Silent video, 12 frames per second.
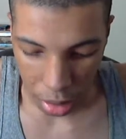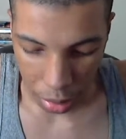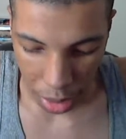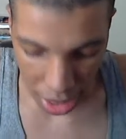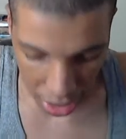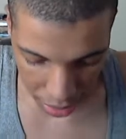
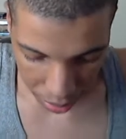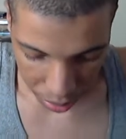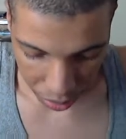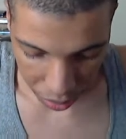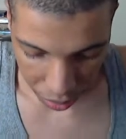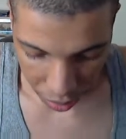And
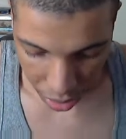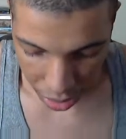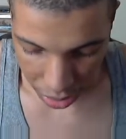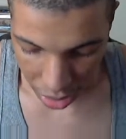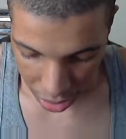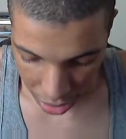he
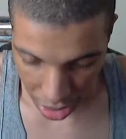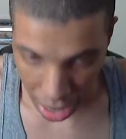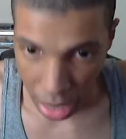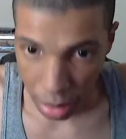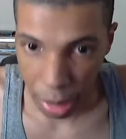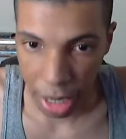says that
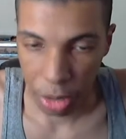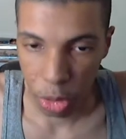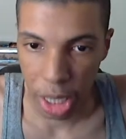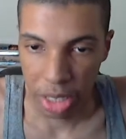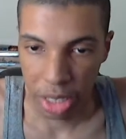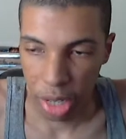anybody who
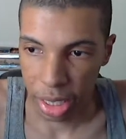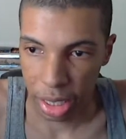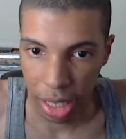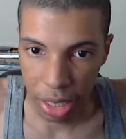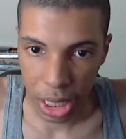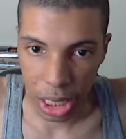tries to
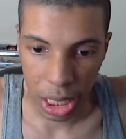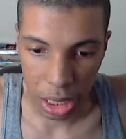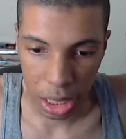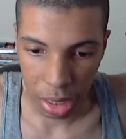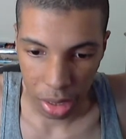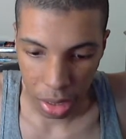get into
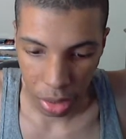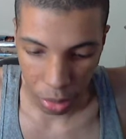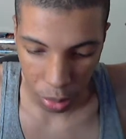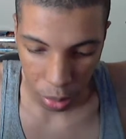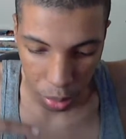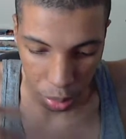
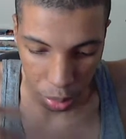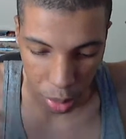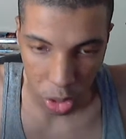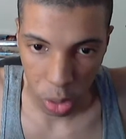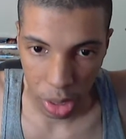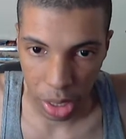the,
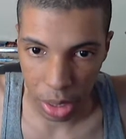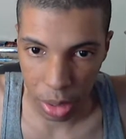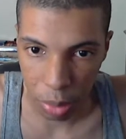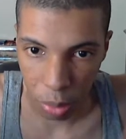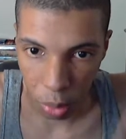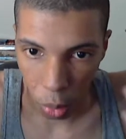penetrate
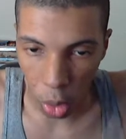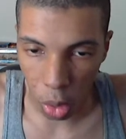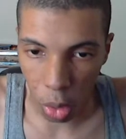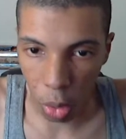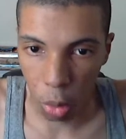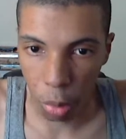this
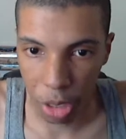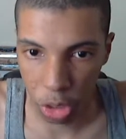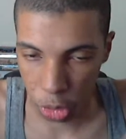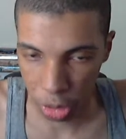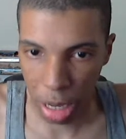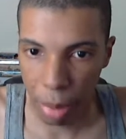wall will be
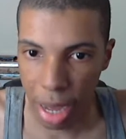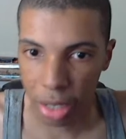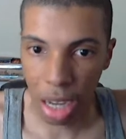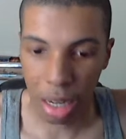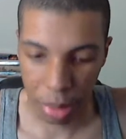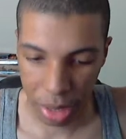shut down by
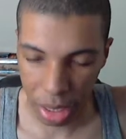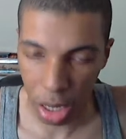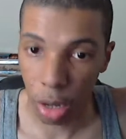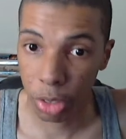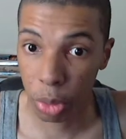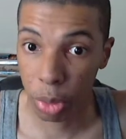God
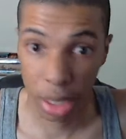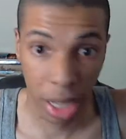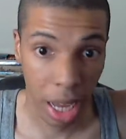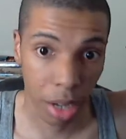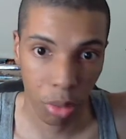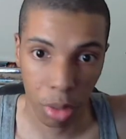himself. So it's
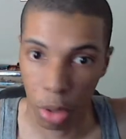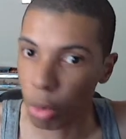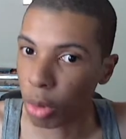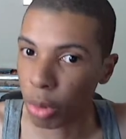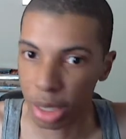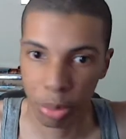like,
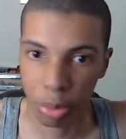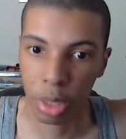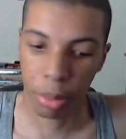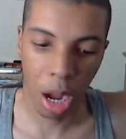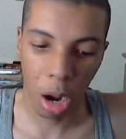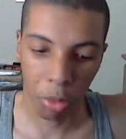whoa, that's
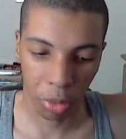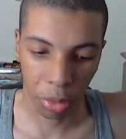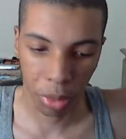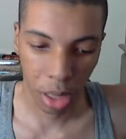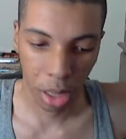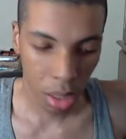pretty powerful.